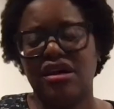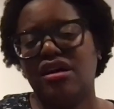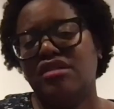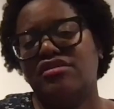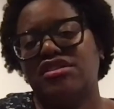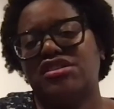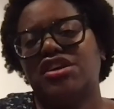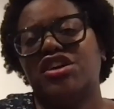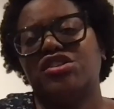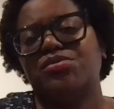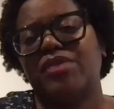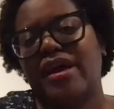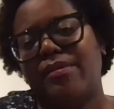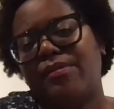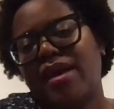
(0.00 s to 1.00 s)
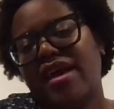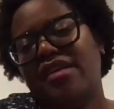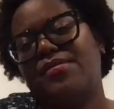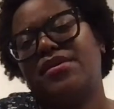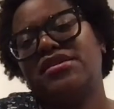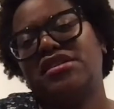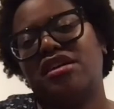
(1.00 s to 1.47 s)
Research
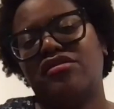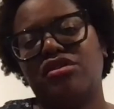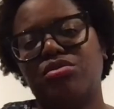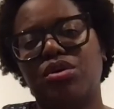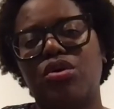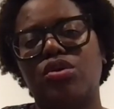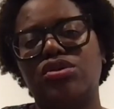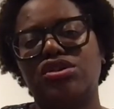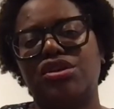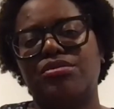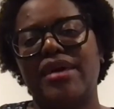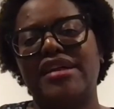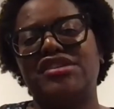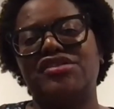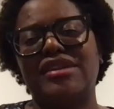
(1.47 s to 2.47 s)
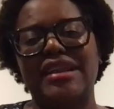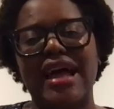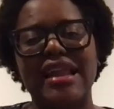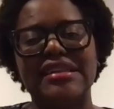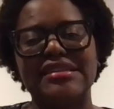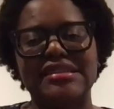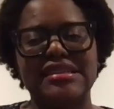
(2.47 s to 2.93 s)
papers that report on
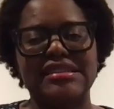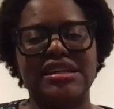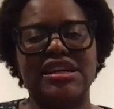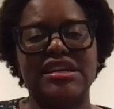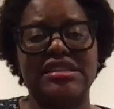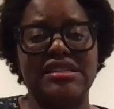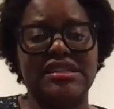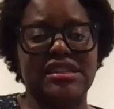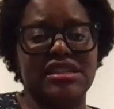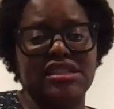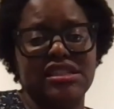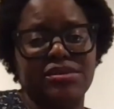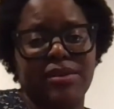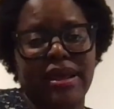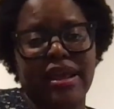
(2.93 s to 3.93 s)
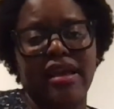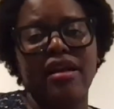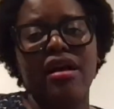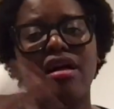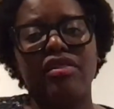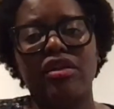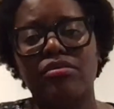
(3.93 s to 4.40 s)
meta-analysis are considered to be
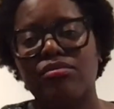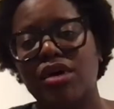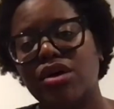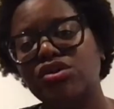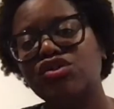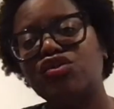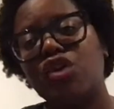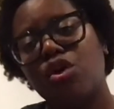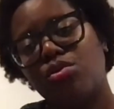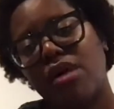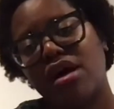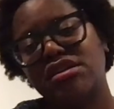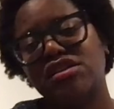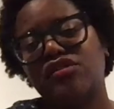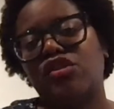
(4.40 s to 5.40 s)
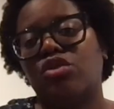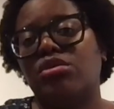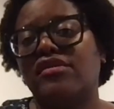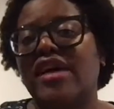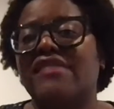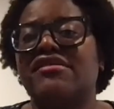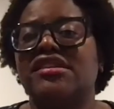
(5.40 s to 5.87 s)
the most robust form of
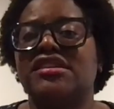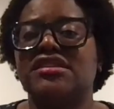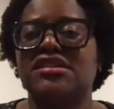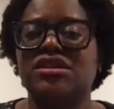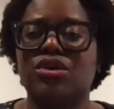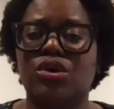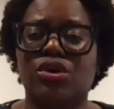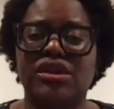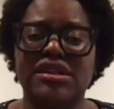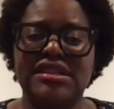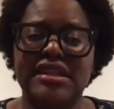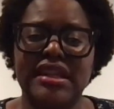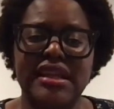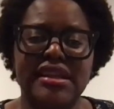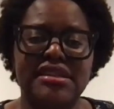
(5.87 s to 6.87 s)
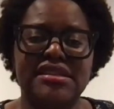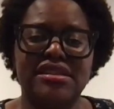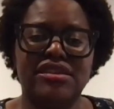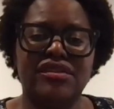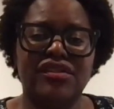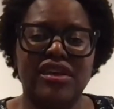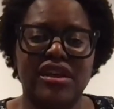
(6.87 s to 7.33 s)
evidence according to leaders in the
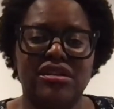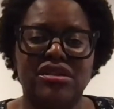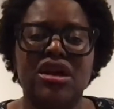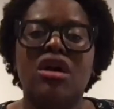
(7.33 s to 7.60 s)
field